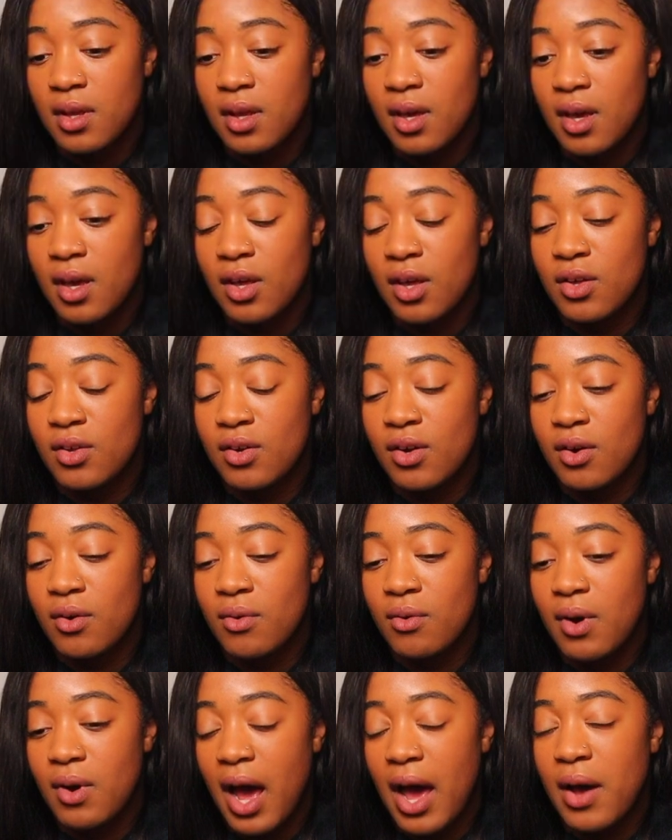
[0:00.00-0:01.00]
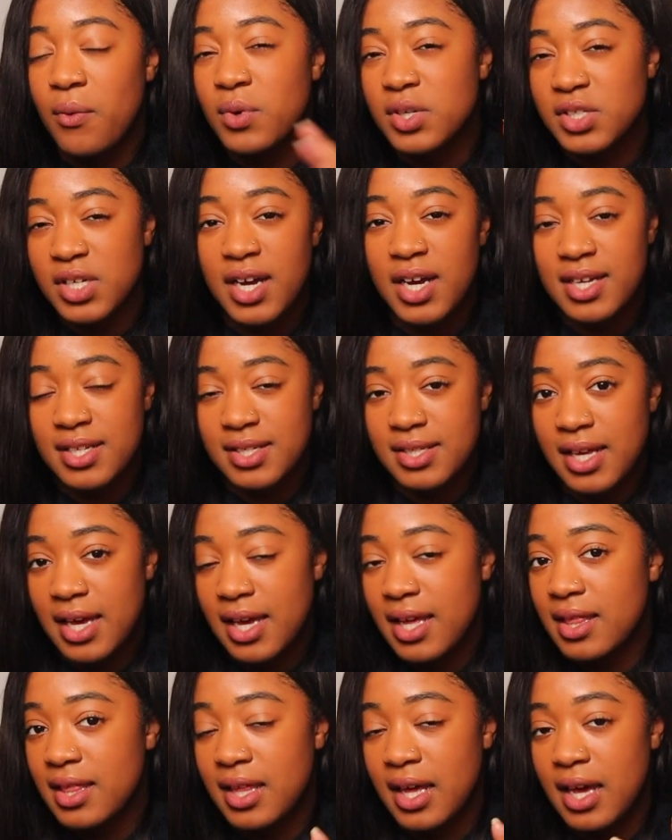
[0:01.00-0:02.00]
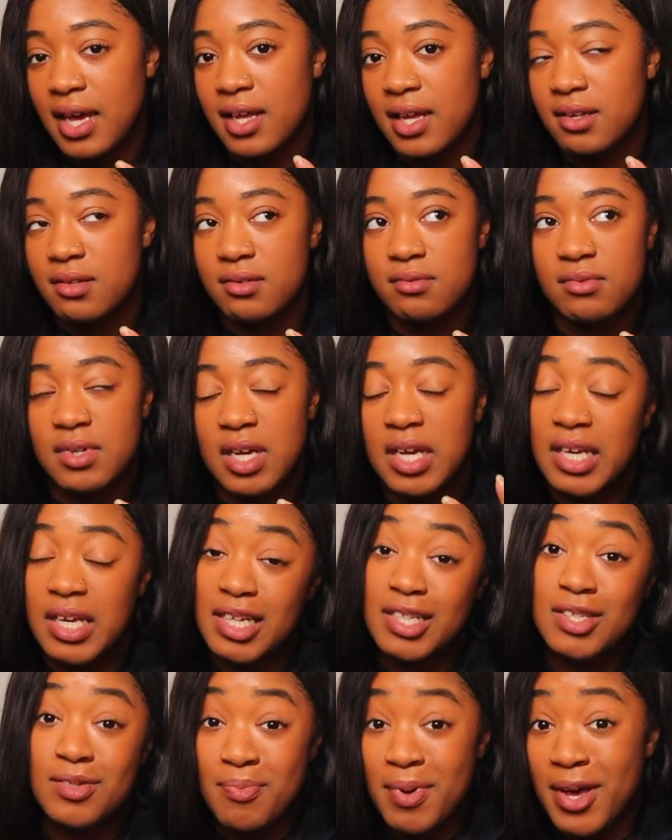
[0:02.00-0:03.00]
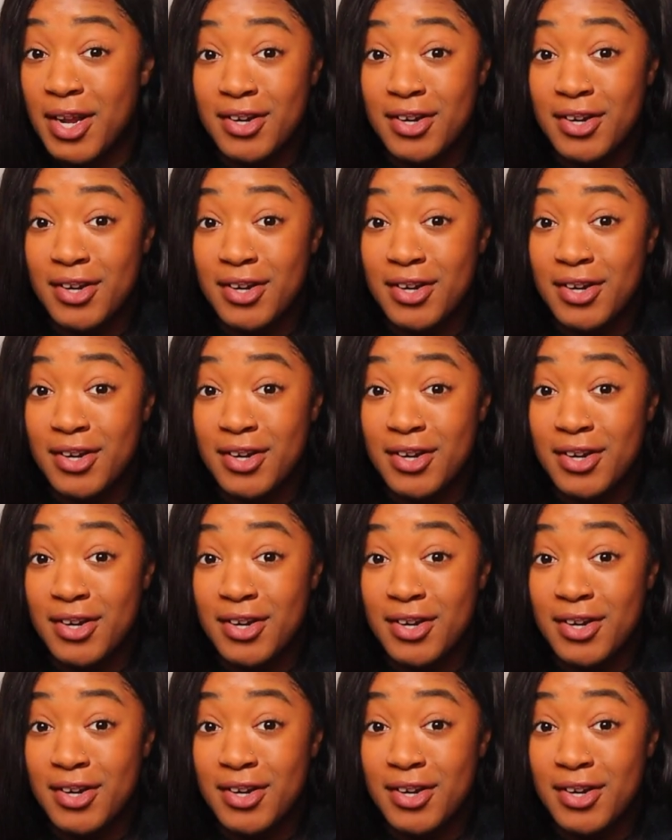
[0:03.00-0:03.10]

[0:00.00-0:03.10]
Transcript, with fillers: You know, I wish I could say that it gets better.